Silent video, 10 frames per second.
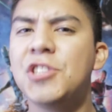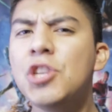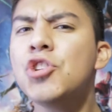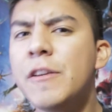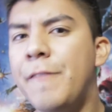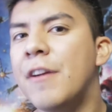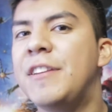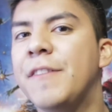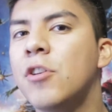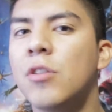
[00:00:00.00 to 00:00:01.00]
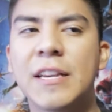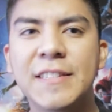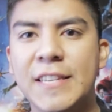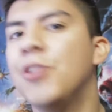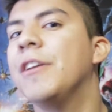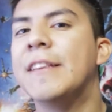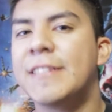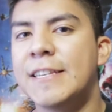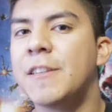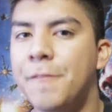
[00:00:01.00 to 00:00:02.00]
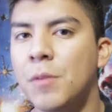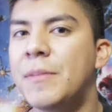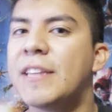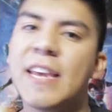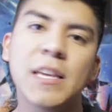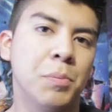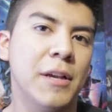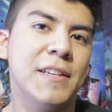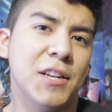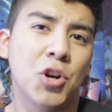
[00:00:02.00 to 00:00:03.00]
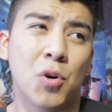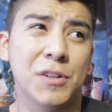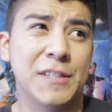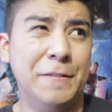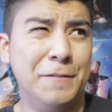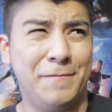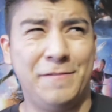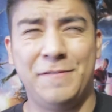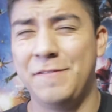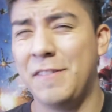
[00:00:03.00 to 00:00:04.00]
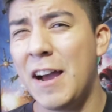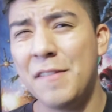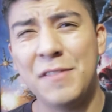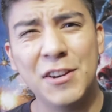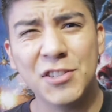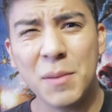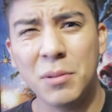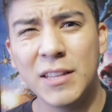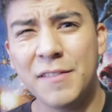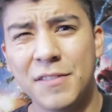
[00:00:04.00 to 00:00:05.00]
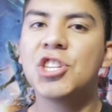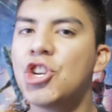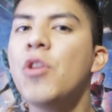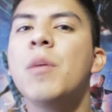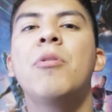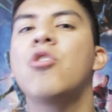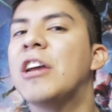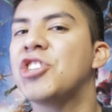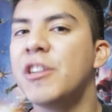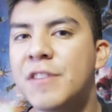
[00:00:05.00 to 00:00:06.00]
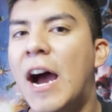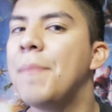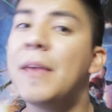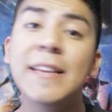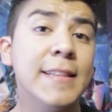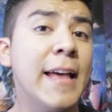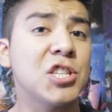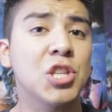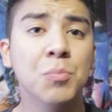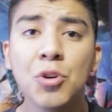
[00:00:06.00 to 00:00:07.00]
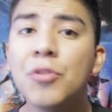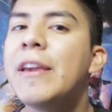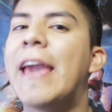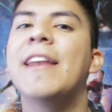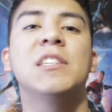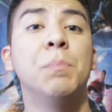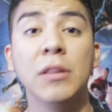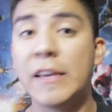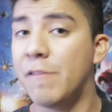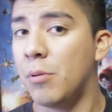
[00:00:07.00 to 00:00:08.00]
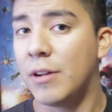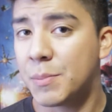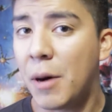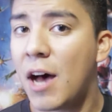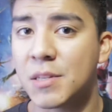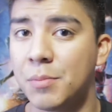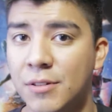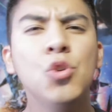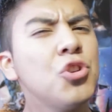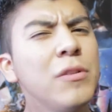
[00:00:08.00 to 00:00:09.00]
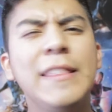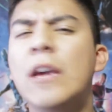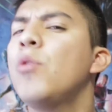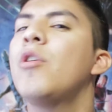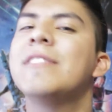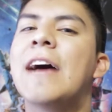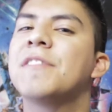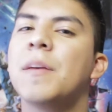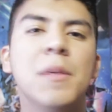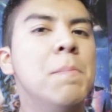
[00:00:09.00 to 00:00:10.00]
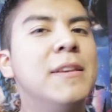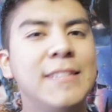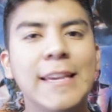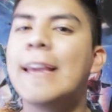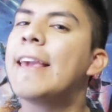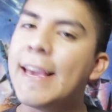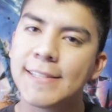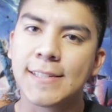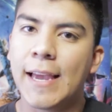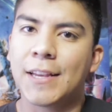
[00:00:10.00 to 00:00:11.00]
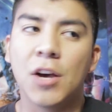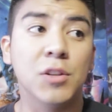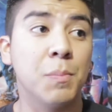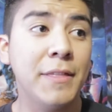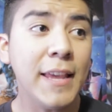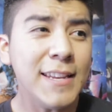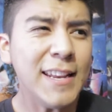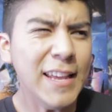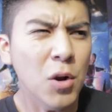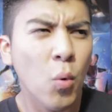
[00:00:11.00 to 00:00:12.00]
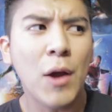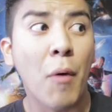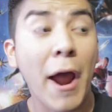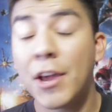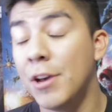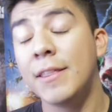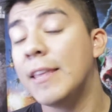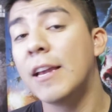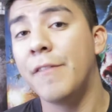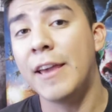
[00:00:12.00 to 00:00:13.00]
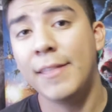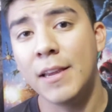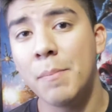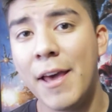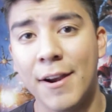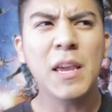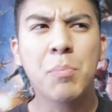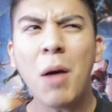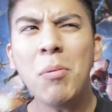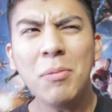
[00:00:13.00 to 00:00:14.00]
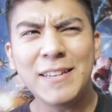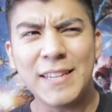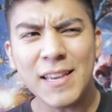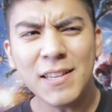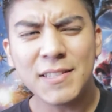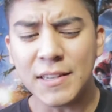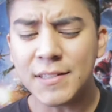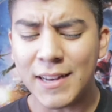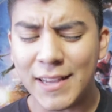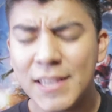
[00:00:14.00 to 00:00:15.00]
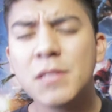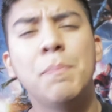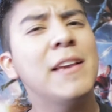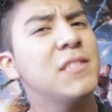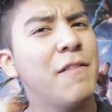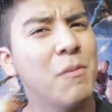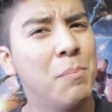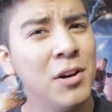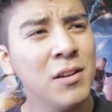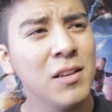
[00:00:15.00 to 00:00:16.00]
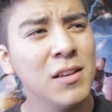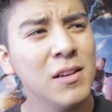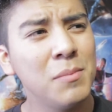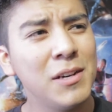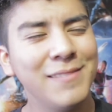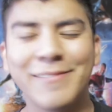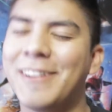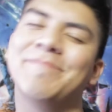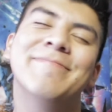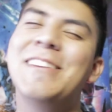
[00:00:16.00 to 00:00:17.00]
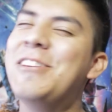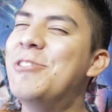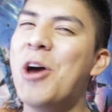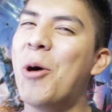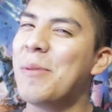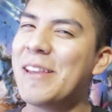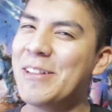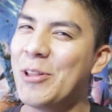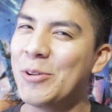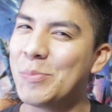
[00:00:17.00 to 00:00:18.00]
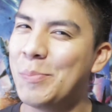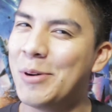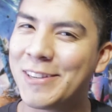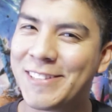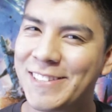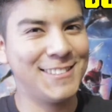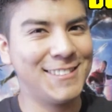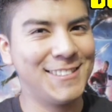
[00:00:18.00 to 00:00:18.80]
it's usually very difficult considering this is a film that takes place in a course of 5 years, I believe. To show the progression of time, they did that smoothly and as believable as possible. Usually they would always have something missing in cases like those, but they did it in a way where I couldn't think of anything better. They probably did since it is based off a book, but you know me and those books.